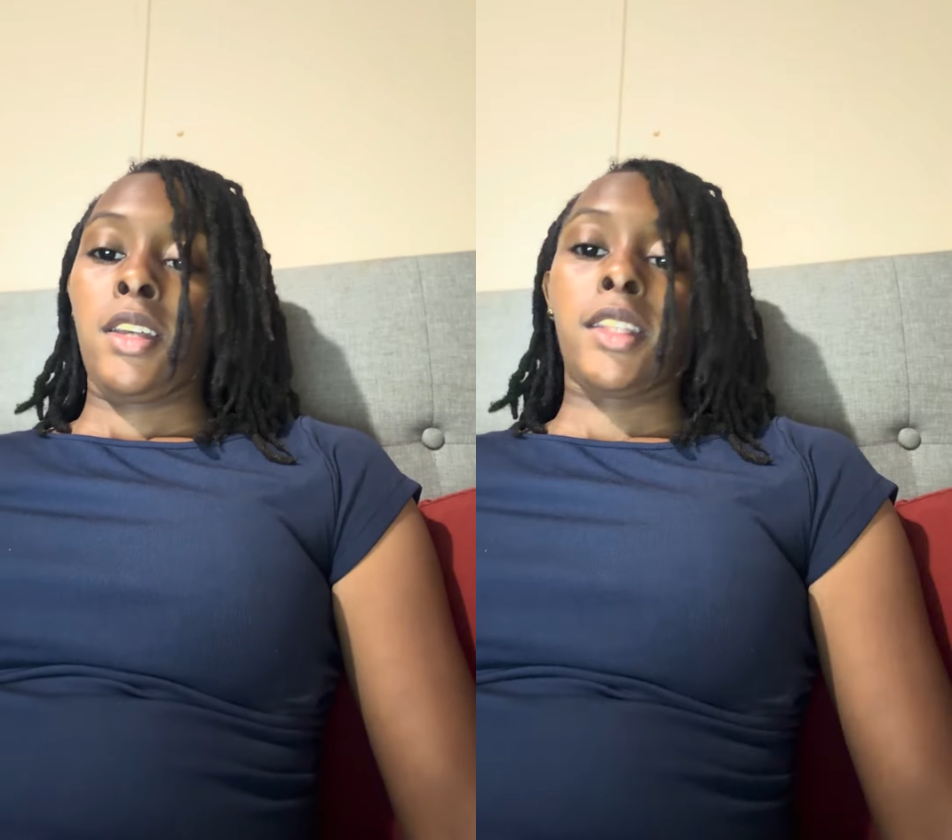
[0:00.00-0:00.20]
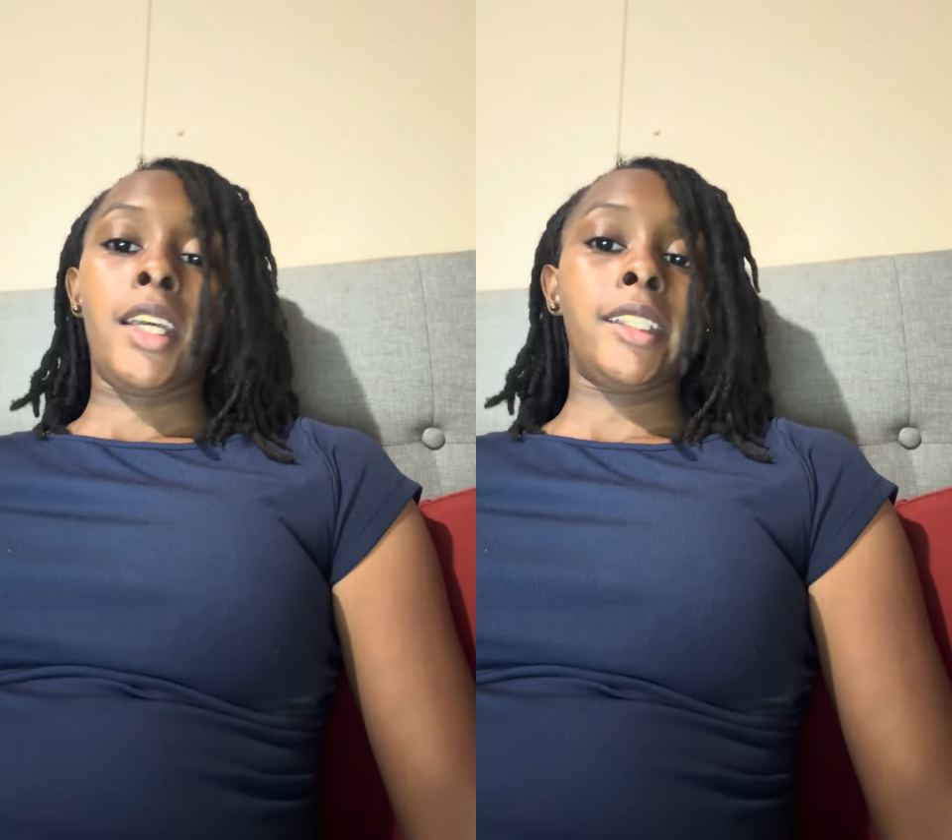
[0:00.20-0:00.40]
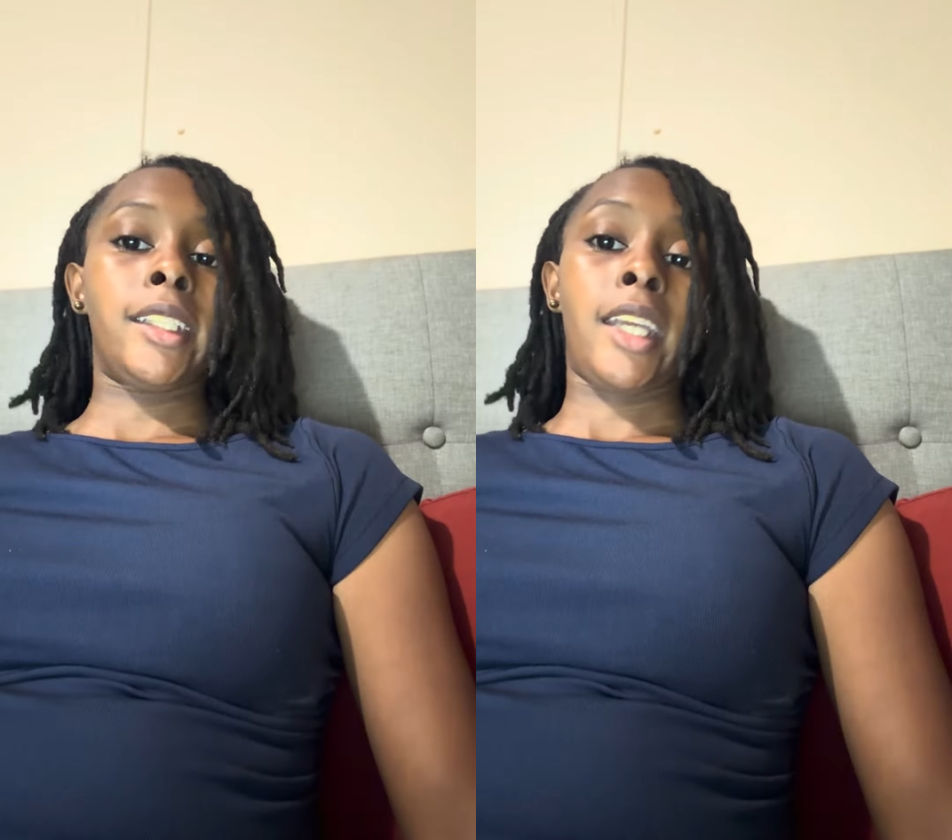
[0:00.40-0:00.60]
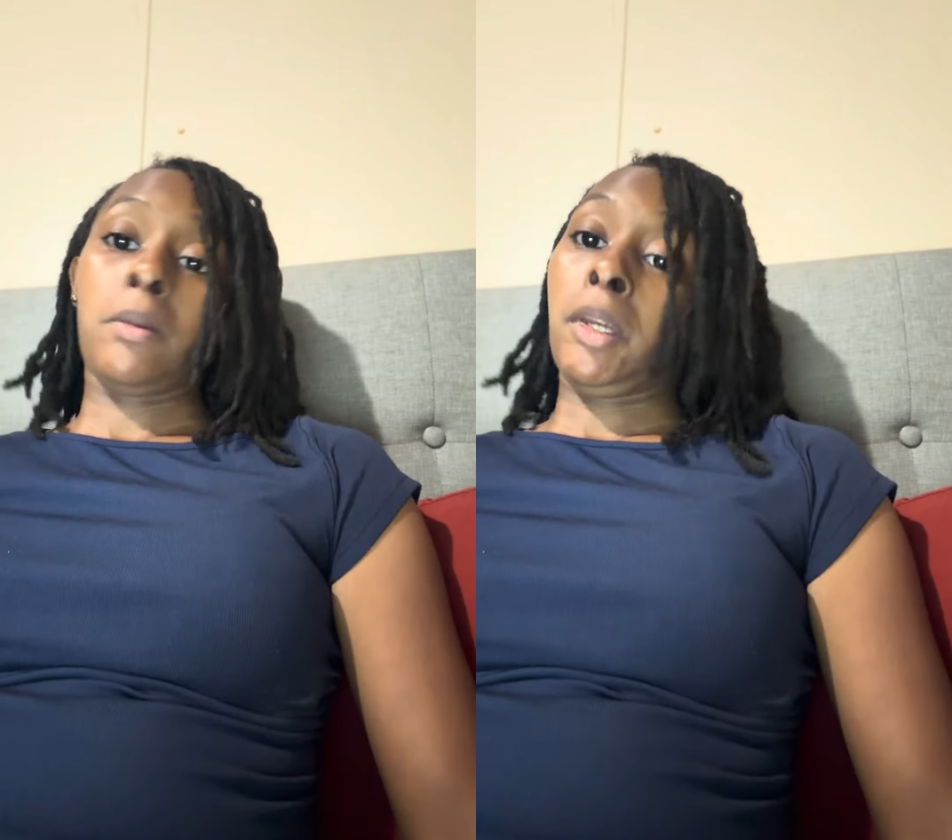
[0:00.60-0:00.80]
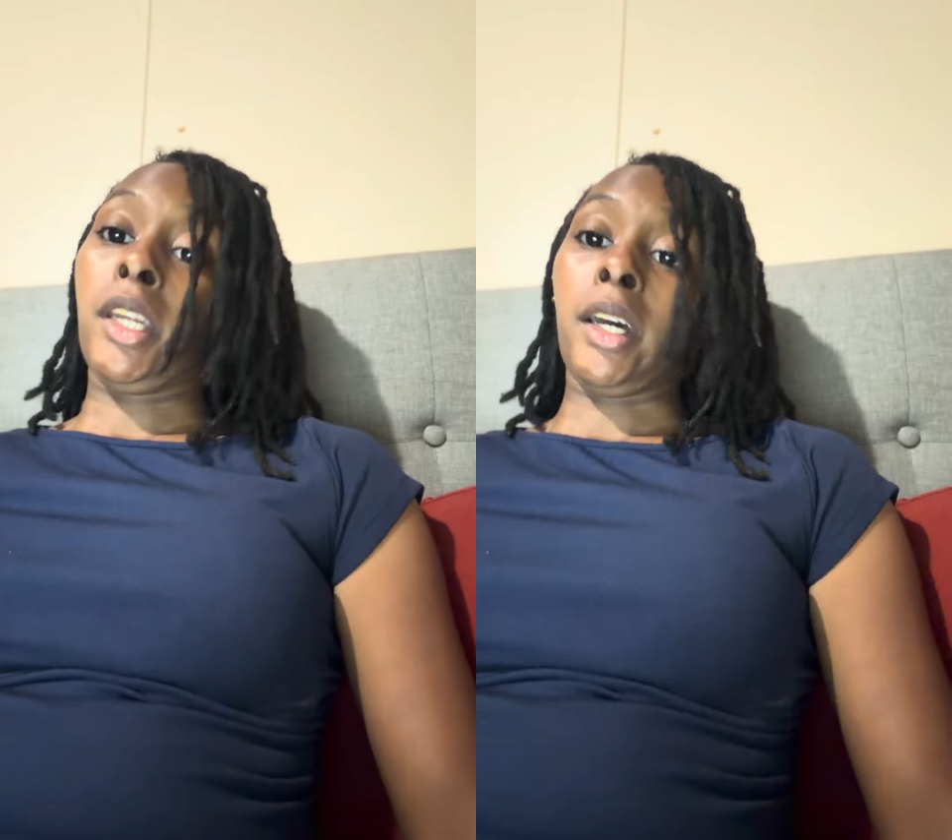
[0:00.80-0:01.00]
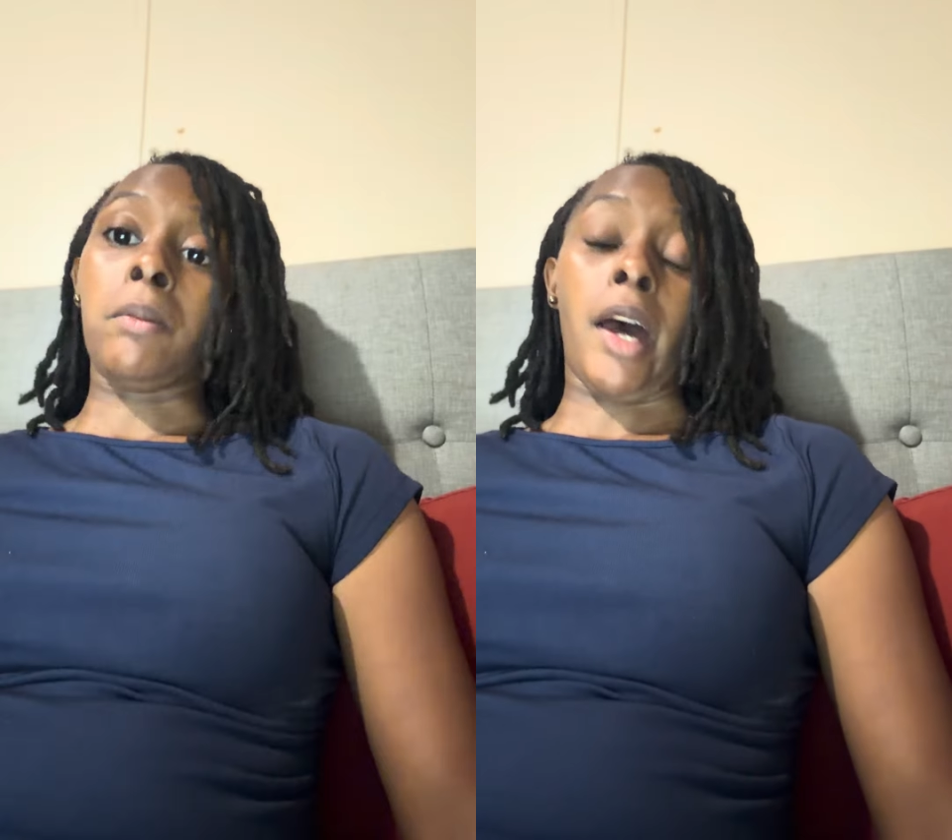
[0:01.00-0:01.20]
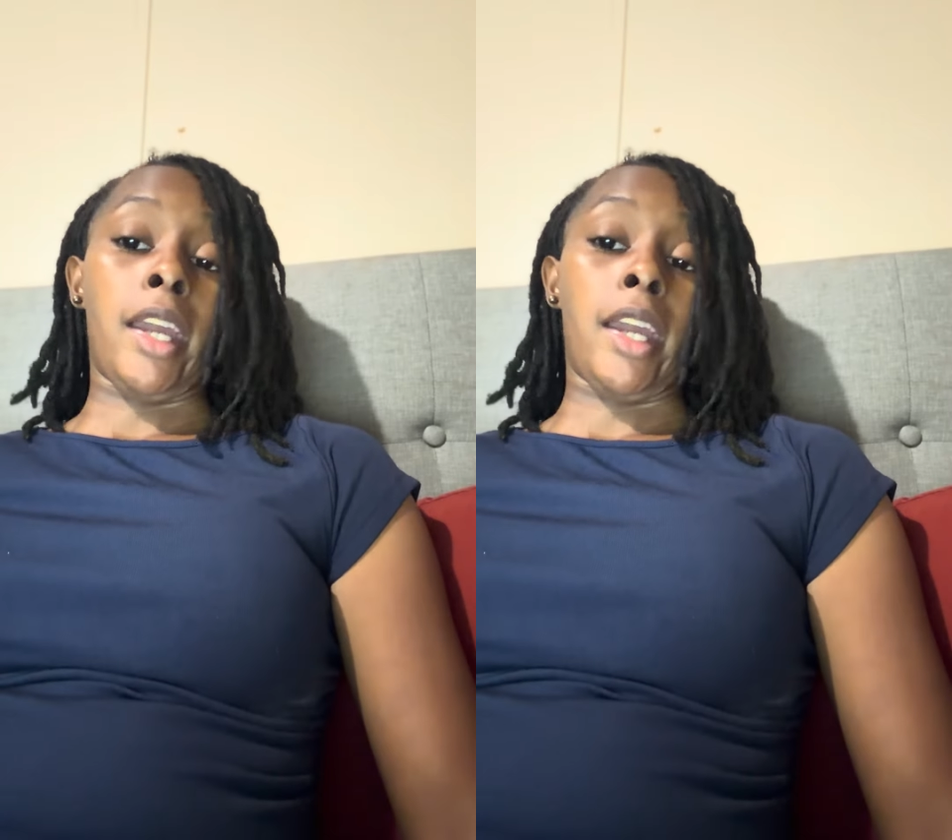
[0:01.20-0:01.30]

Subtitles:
This can be done by